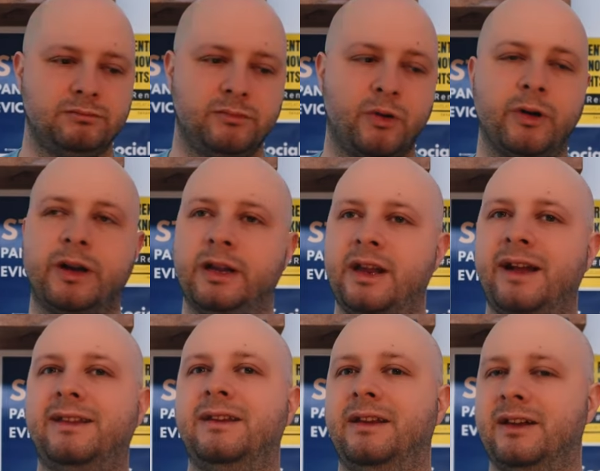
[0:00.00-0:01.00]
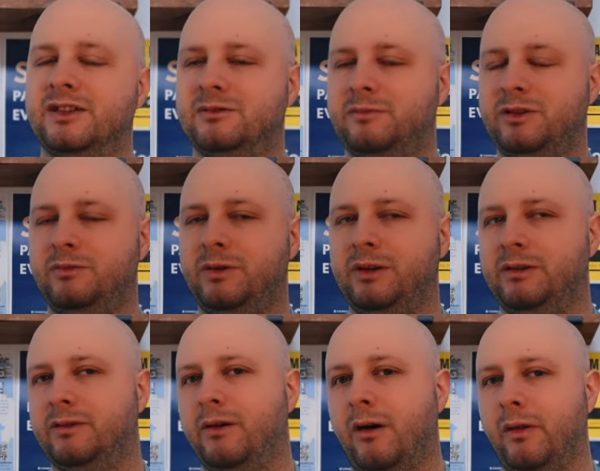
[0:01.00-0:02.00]
more connectedness
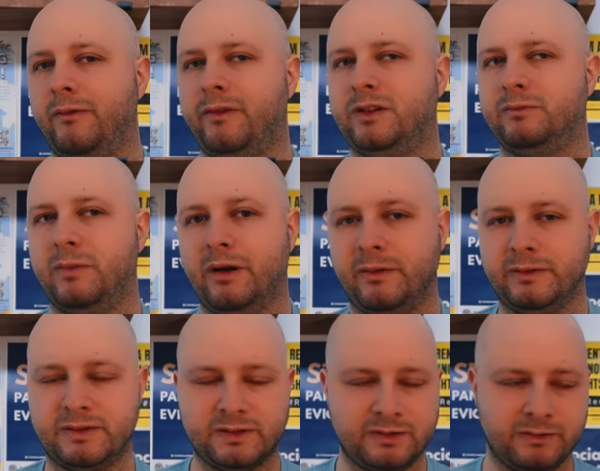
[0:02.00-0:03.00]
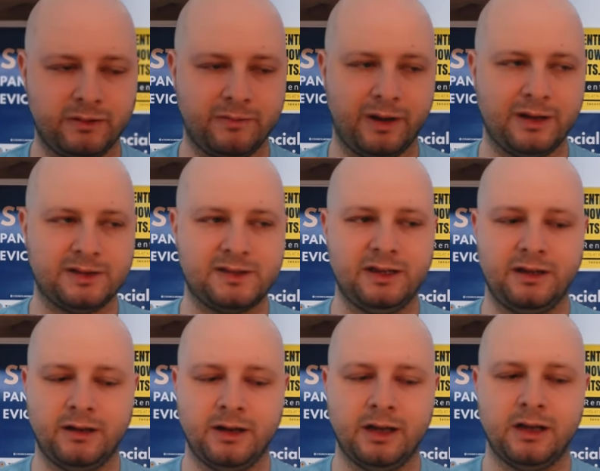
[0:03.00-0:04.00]
between all of these modes. You might
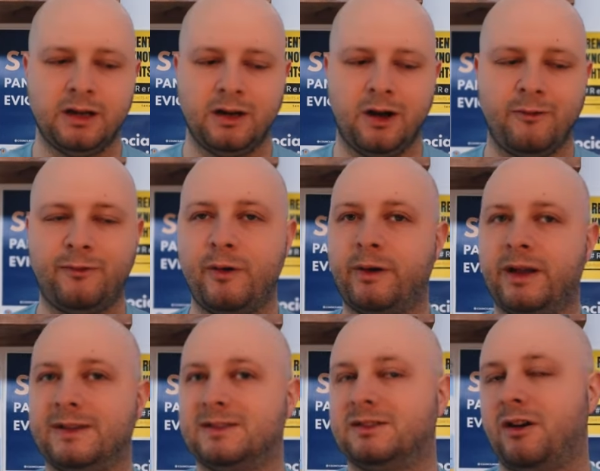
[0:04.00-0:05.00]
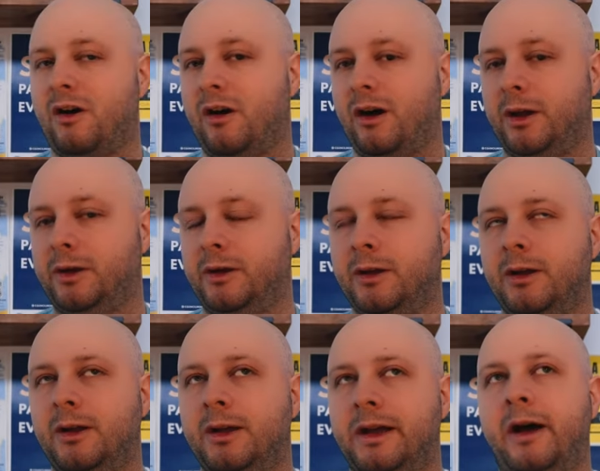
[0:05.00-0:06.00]
see a focus on
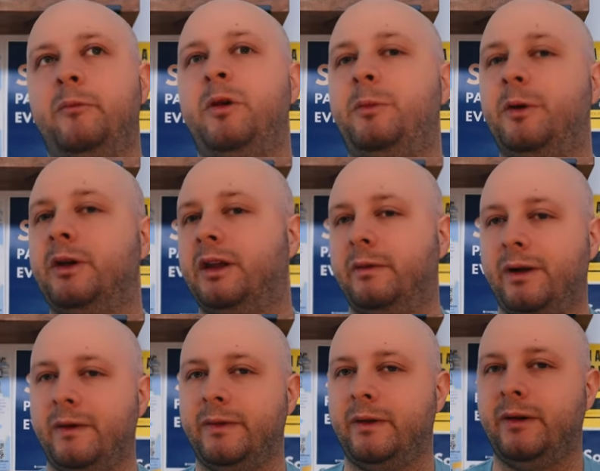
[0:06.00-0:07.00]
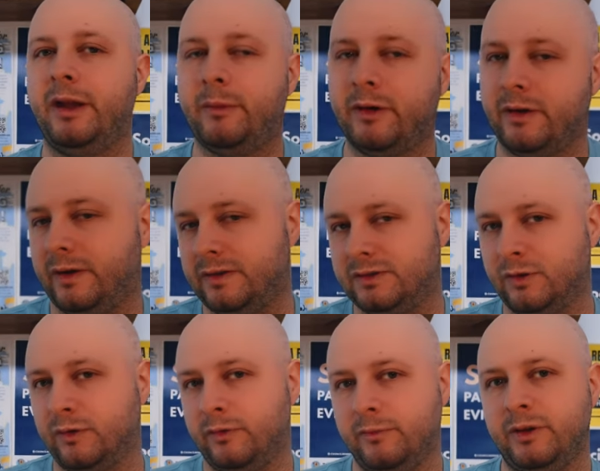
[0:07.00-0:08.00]
how people get around their neighborhoods
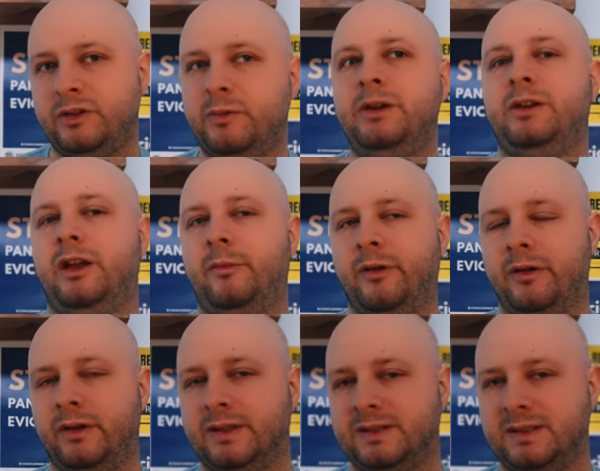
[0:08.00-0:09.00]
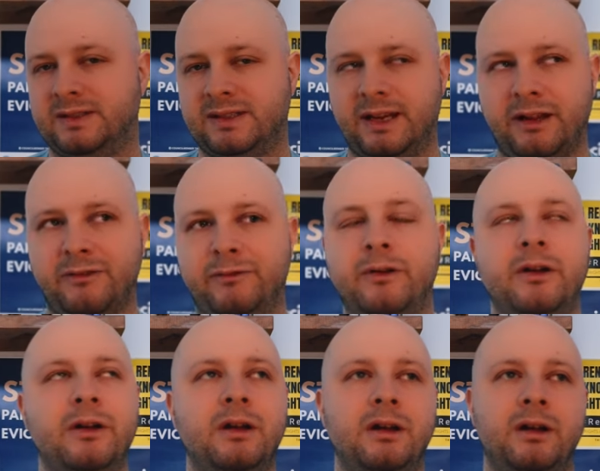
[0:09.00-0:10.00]
or between neighborhoods instead of
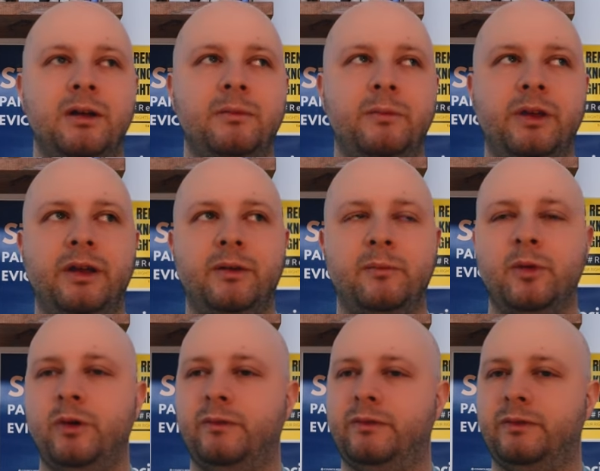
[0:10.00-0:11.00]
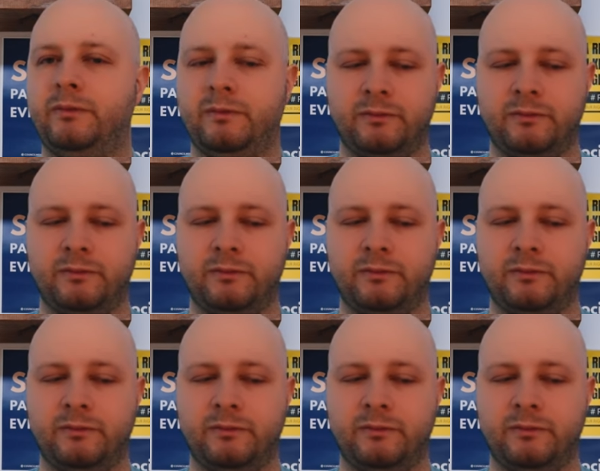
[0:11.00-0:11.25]
being moved